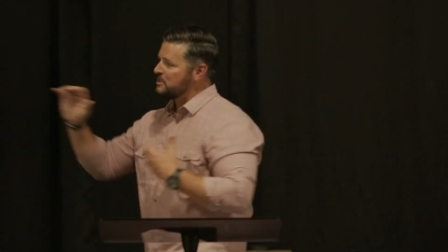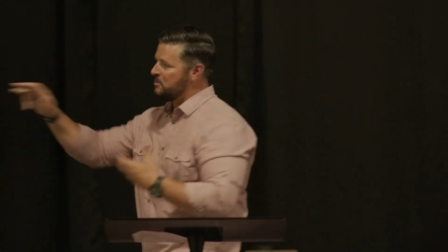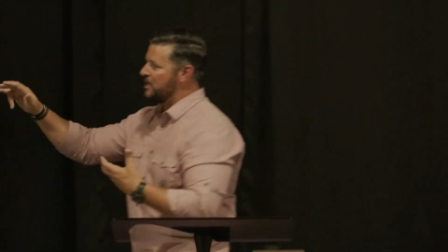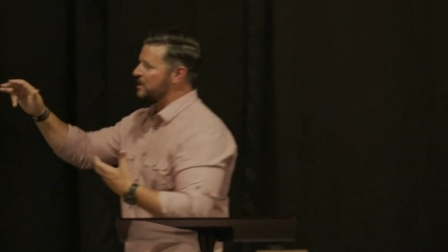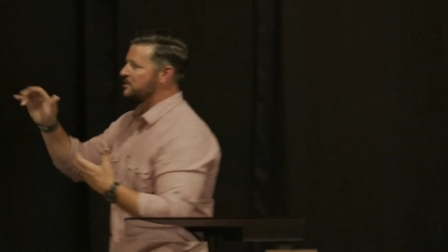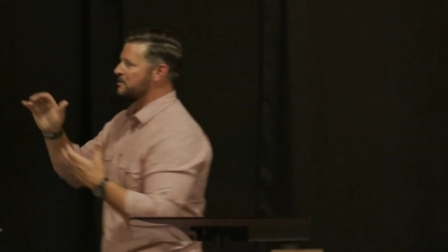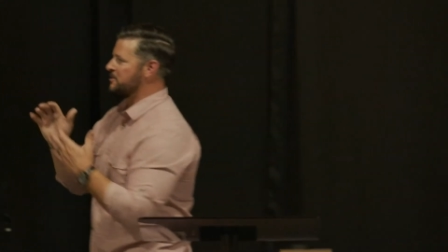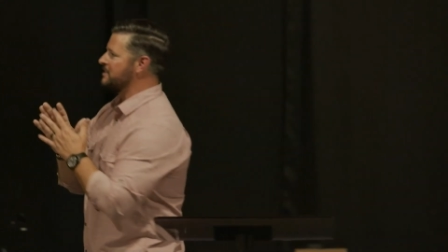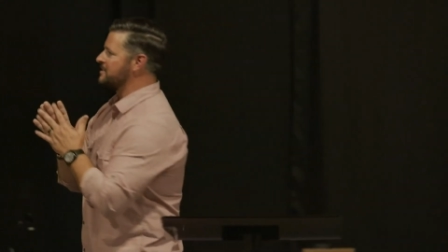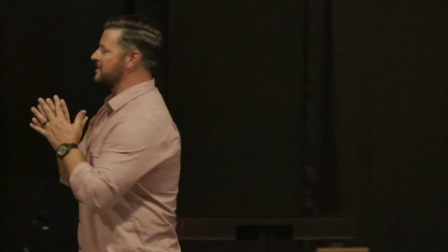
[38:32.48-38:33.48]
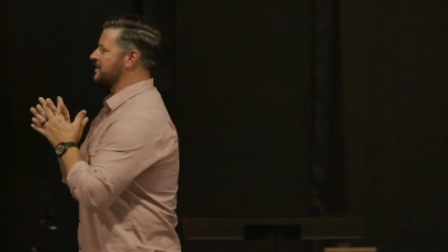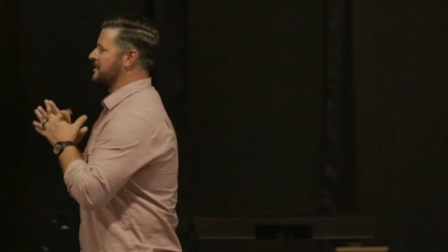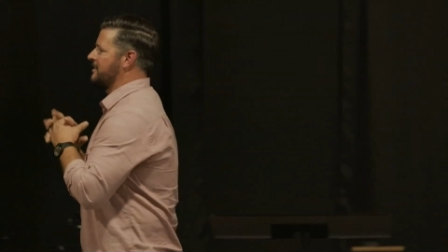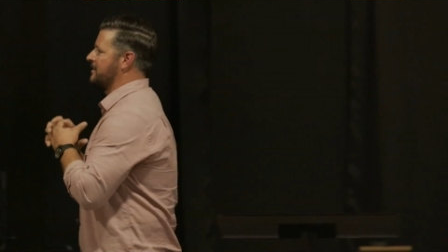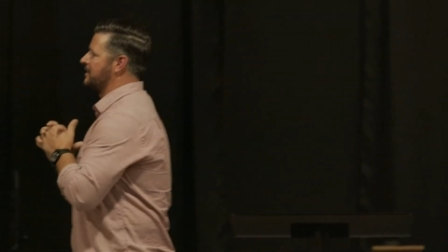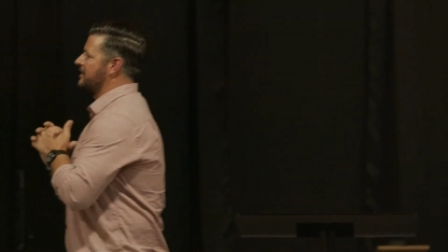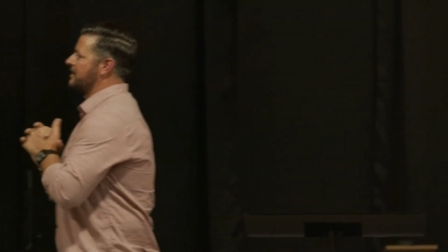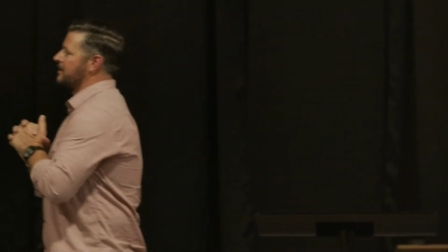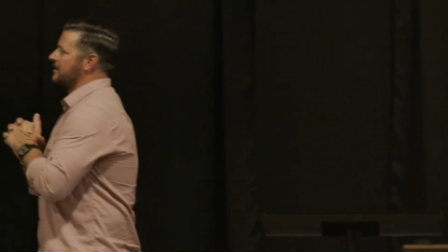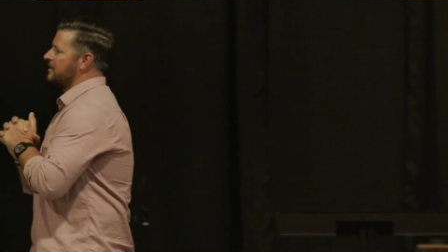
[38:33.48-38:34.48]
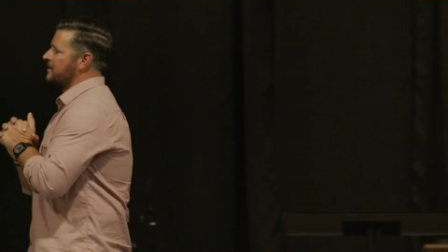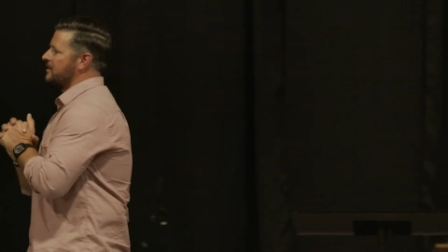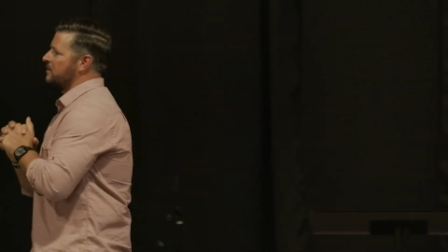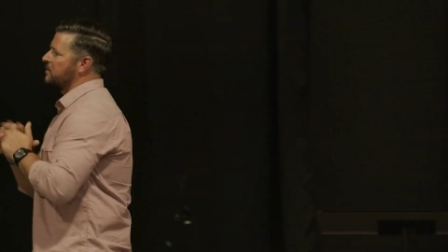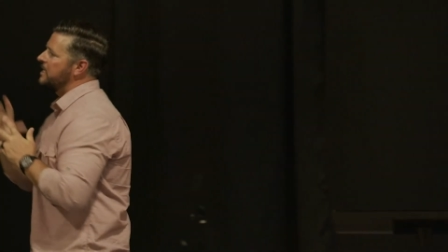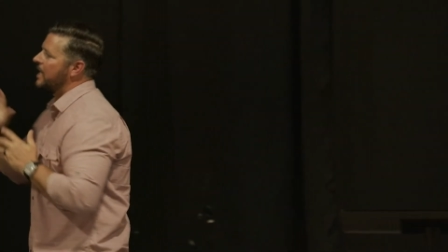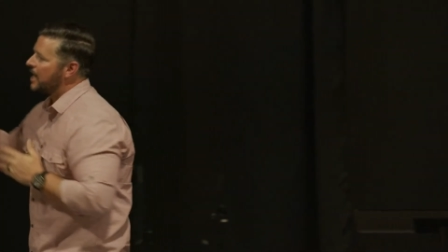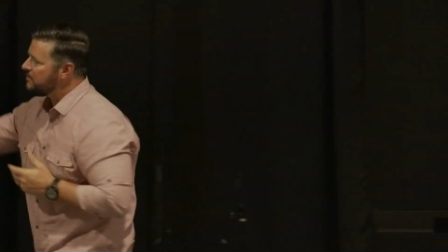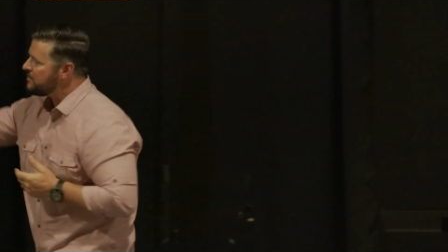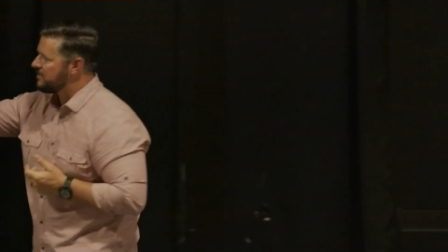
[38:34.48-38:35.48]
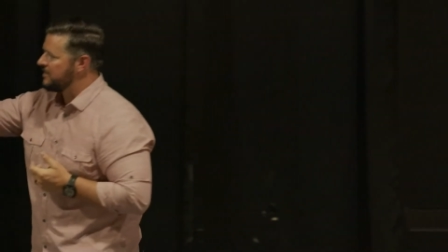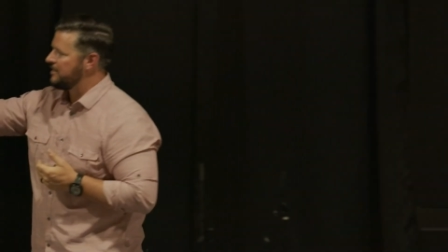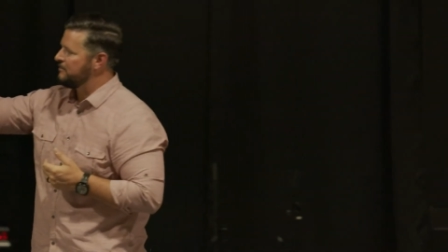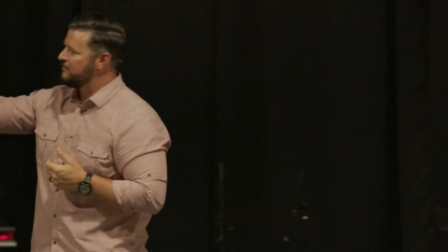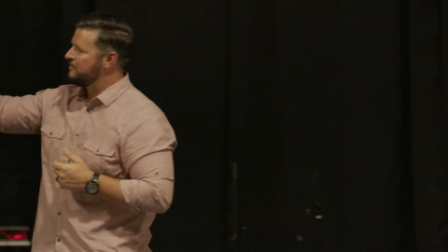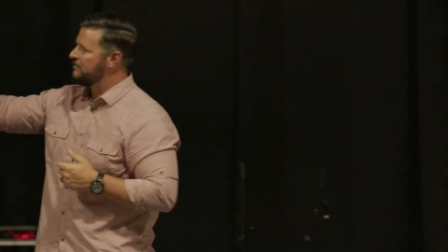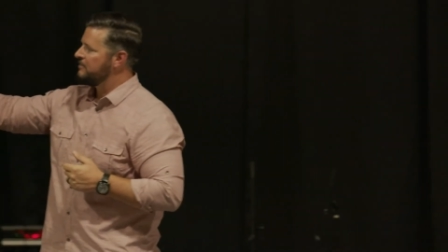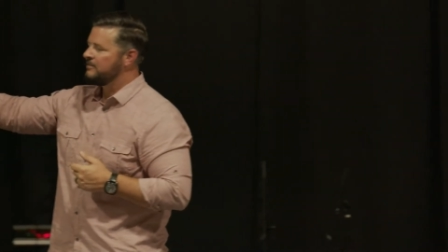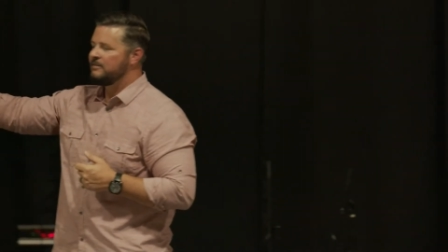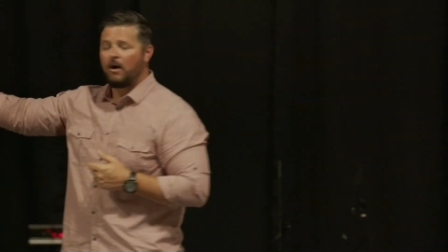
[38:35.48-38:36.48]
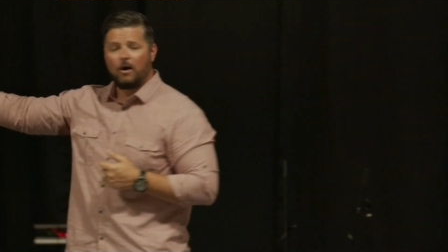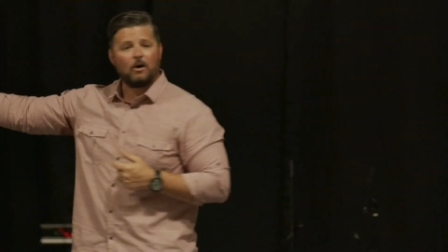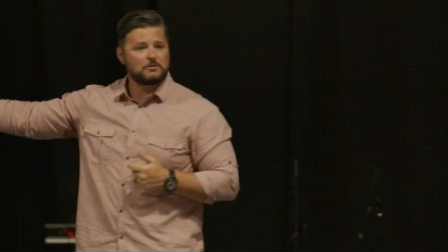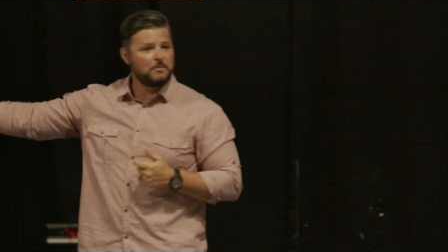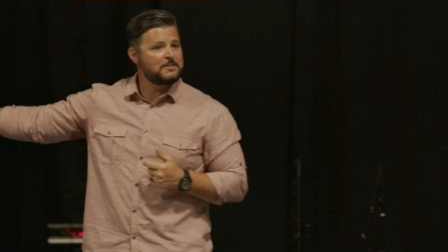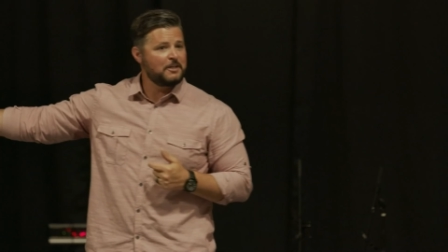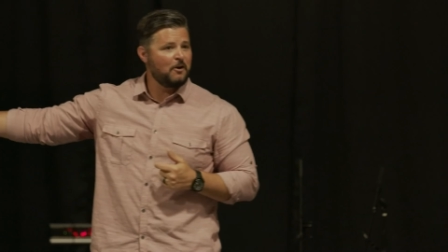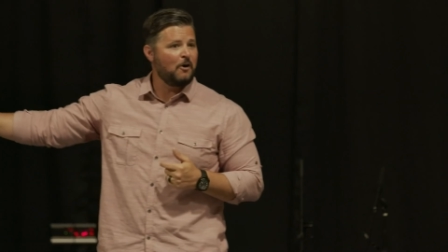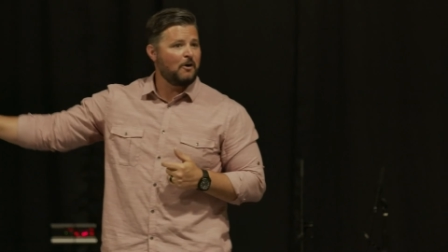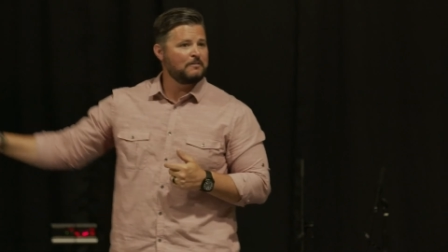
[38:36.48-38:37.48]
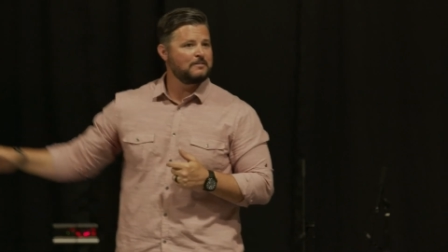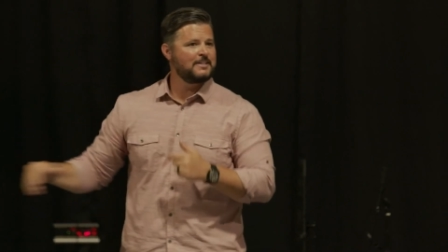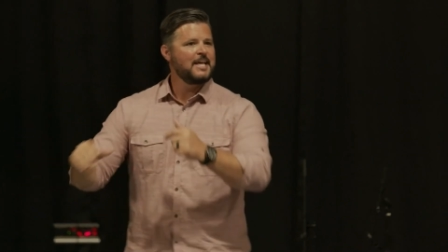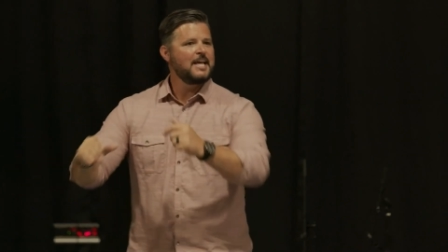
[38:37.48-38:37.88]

You guys pull it up there so you can see it. We can't receive all. Somebody say all.